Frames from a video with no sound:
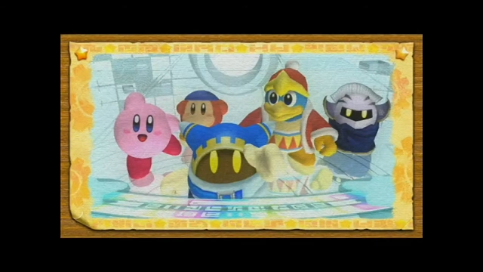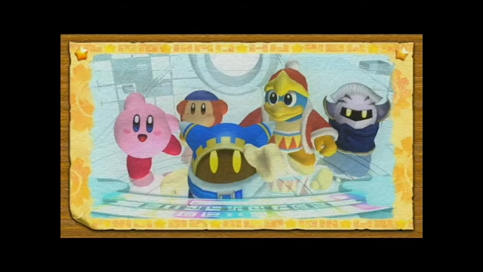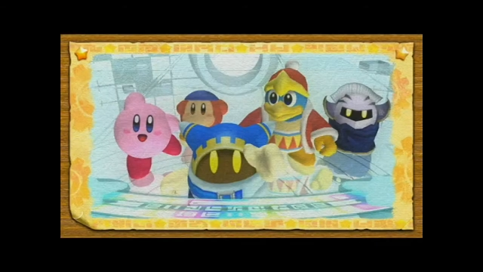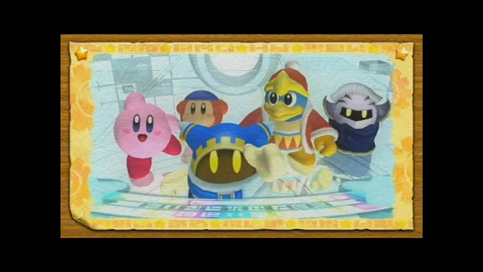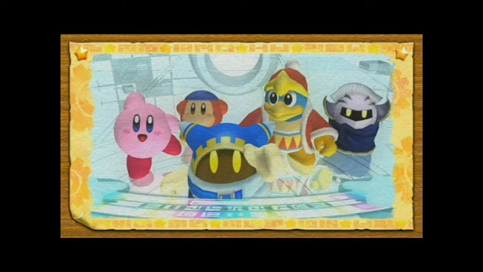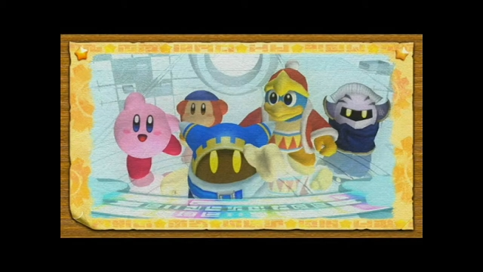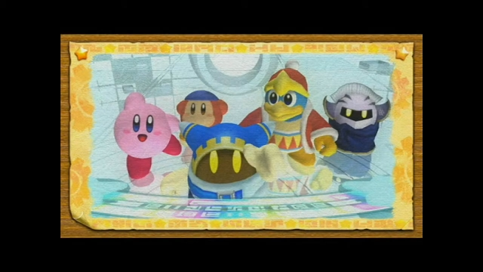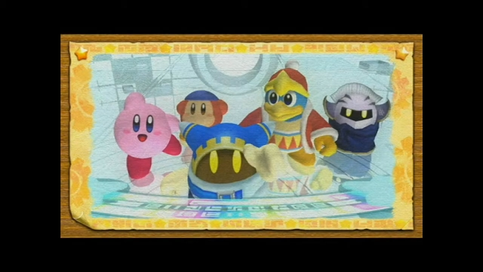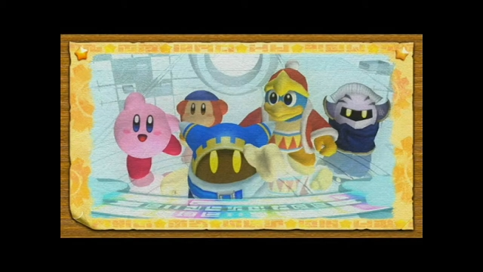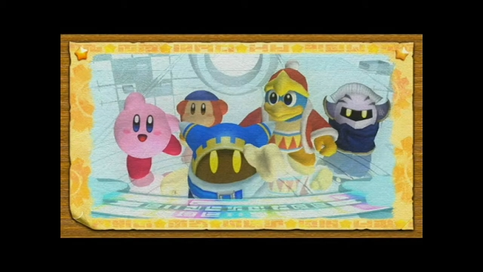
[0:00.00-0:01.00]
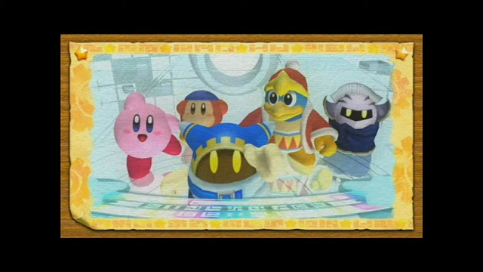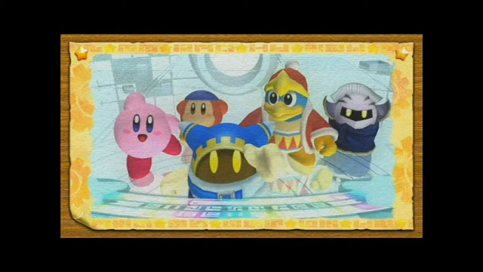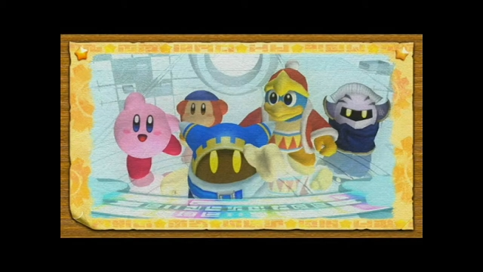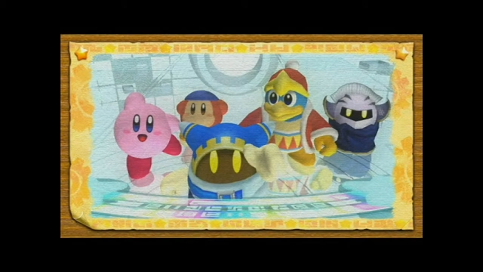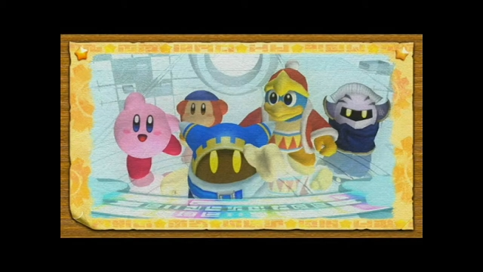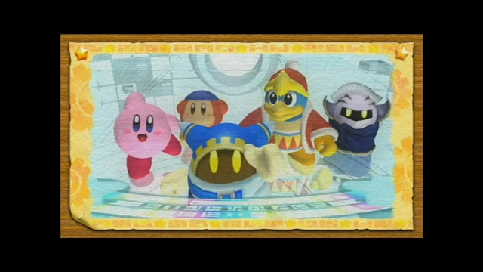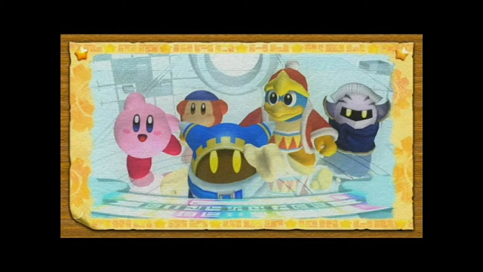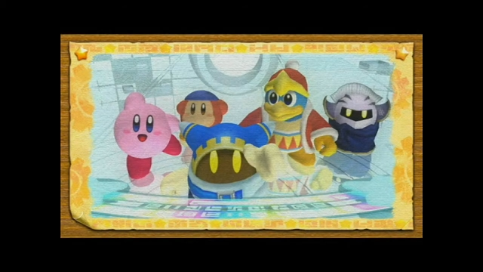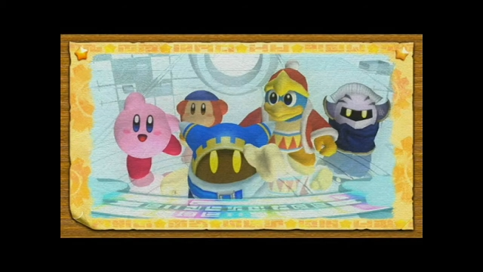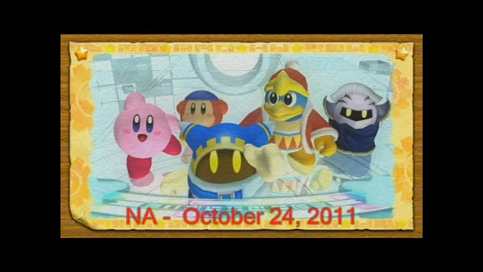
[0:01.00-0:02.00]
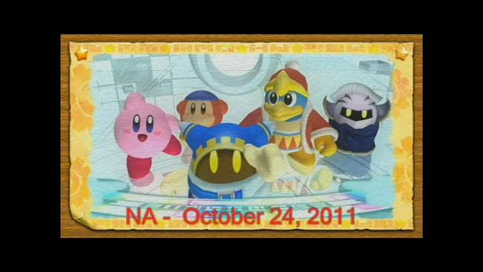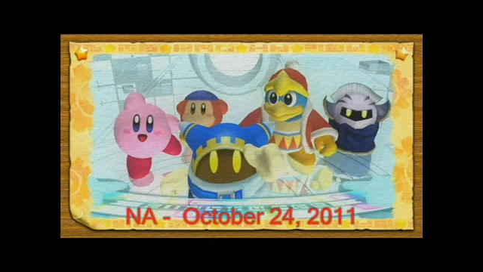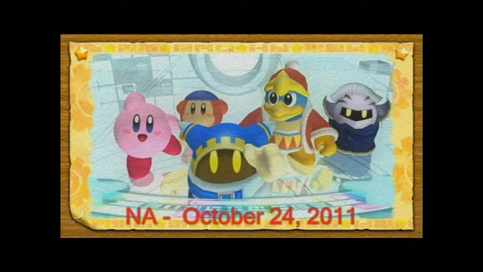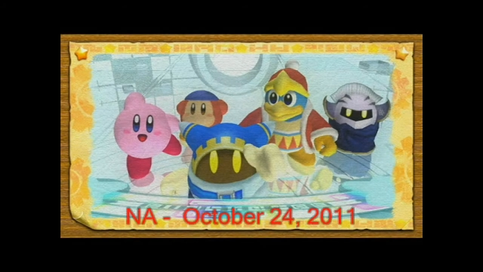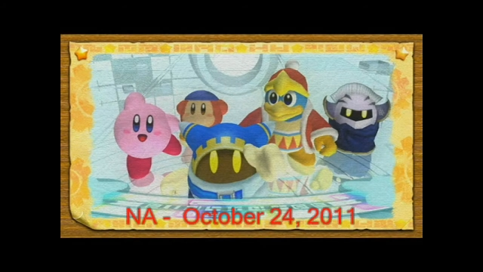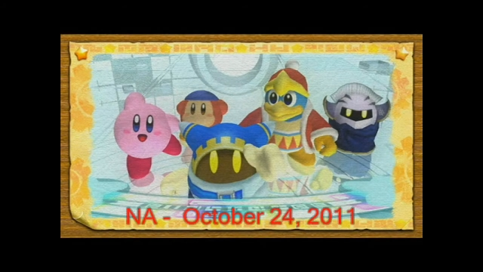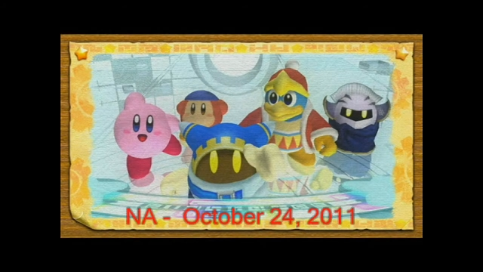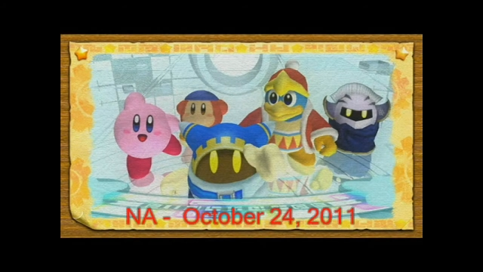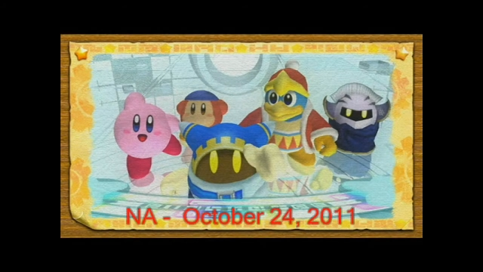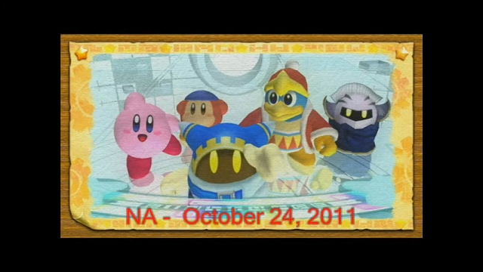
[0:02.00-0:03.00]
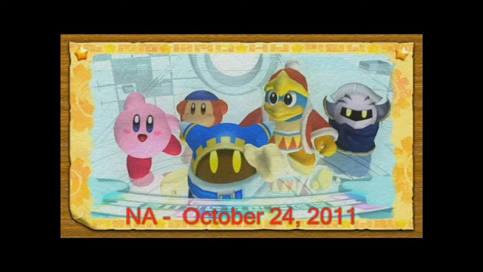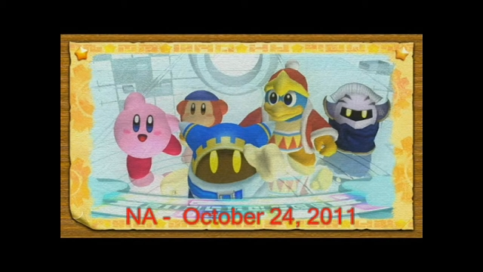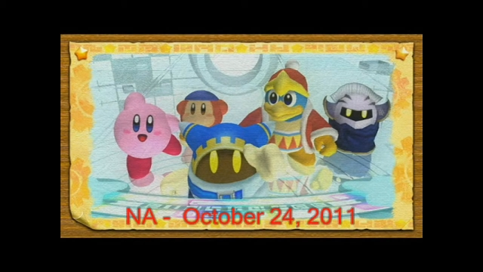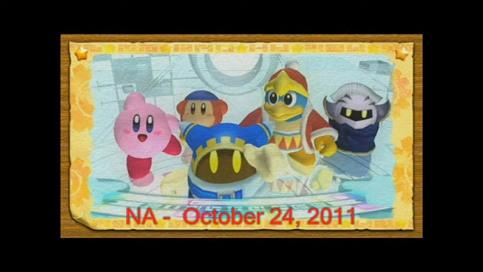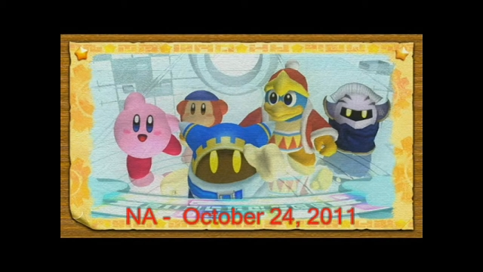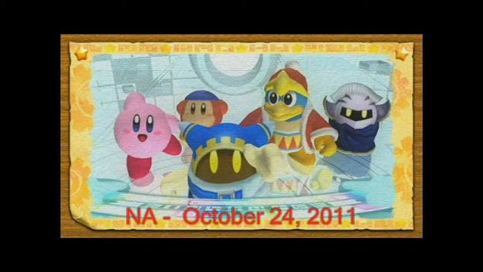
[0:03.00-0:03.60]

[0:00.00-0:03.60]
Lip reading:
No face is visible, so there are no lips to read.